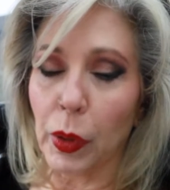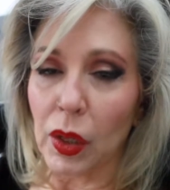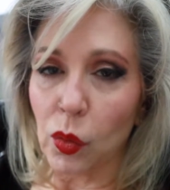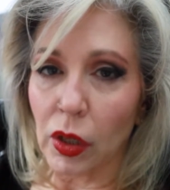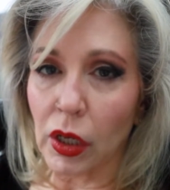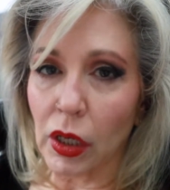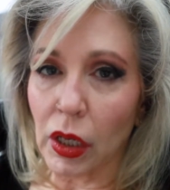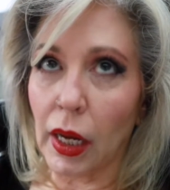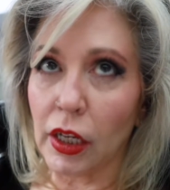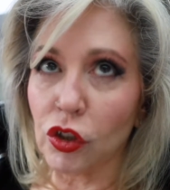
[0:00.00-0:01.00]
blood work
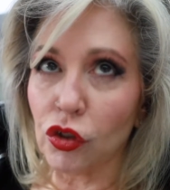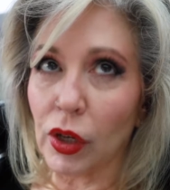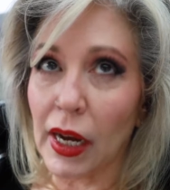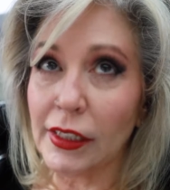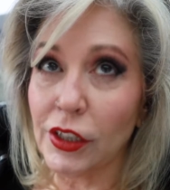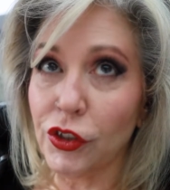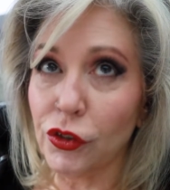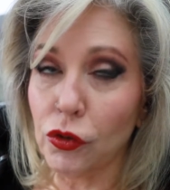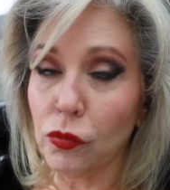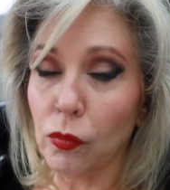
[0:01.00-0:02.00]
and try to
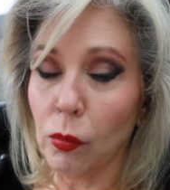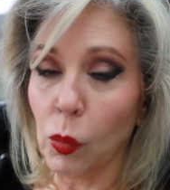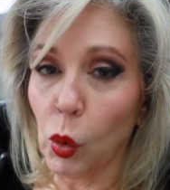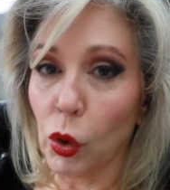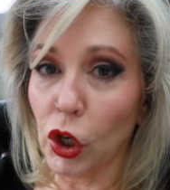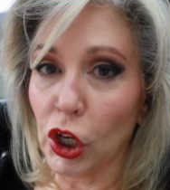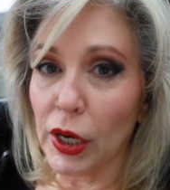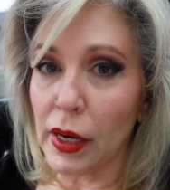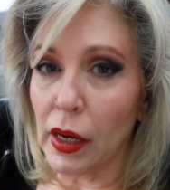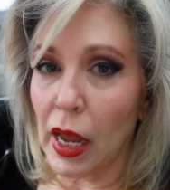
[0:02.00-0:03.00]
do
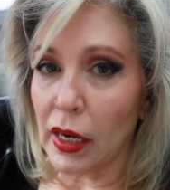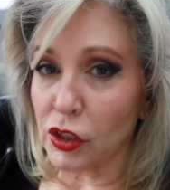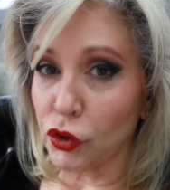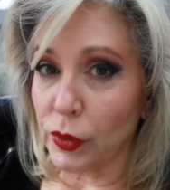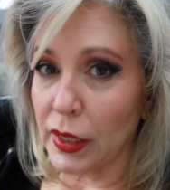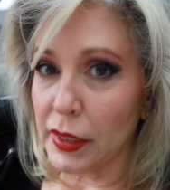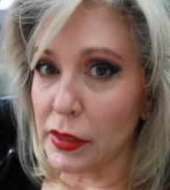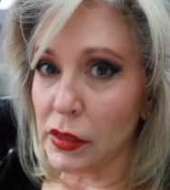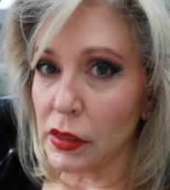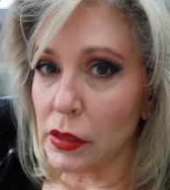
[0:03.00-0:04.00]
more
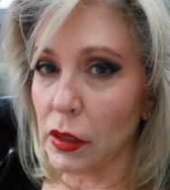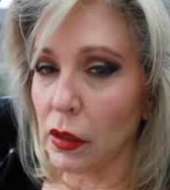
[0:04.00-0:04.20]
x-rays.